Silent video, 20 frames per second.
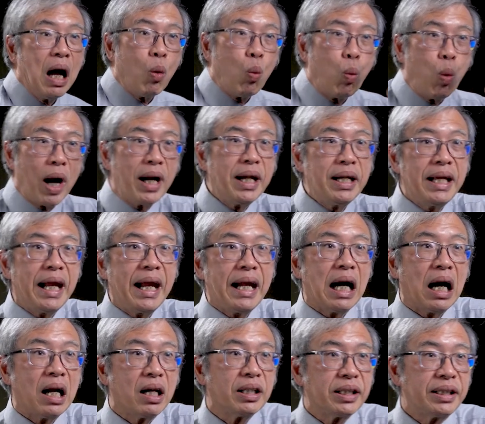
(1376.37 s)
One day
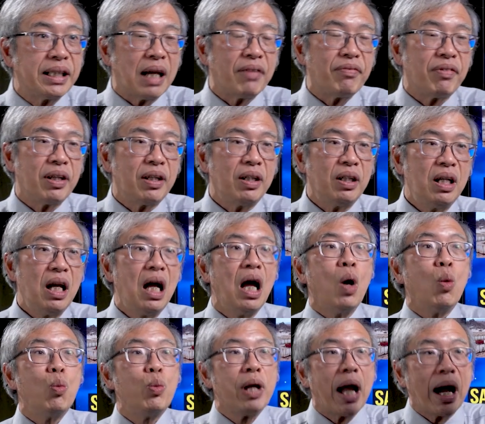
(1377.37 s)
out of seven,
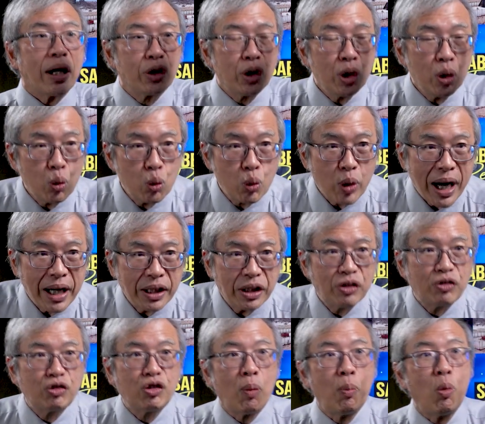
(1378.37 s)
we actually
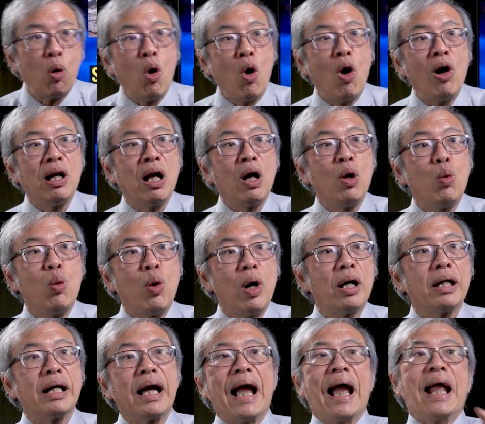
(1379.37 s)
rest from all our
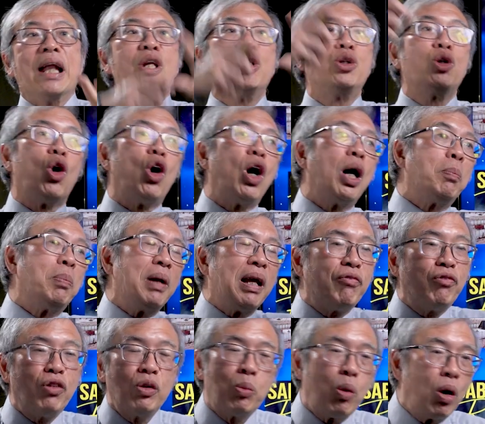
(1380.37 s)
work, enjoy, play
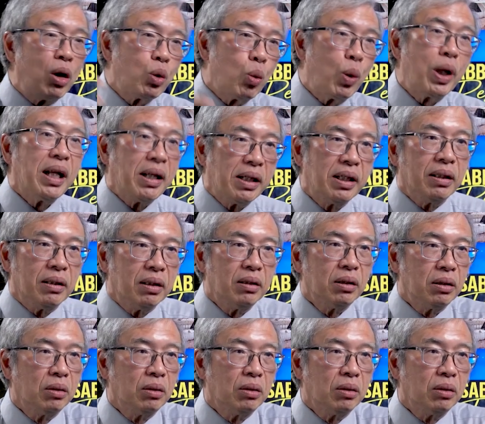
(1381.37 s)
football, do